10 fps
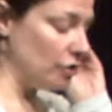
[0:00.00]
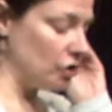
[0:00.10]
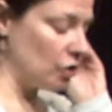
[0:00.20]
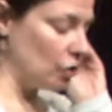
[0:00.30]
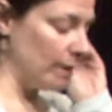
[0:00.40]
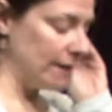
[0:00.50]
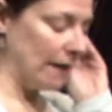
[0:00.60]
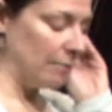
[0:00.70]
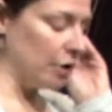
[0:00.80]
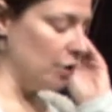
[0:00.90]
you to talk me
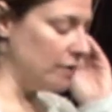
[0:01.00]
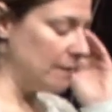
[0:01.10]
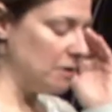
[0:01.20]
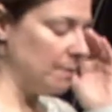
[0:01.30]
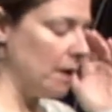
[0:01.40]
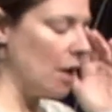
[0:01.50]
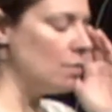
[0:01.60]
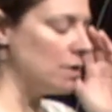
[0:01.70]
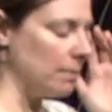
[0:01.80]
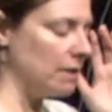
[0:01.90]
down, but you seem to be
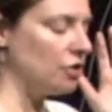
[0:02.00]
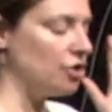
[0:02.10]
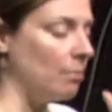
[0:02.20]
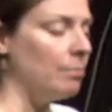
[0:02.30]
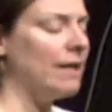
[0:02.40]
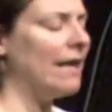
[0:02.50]
goading me to jump,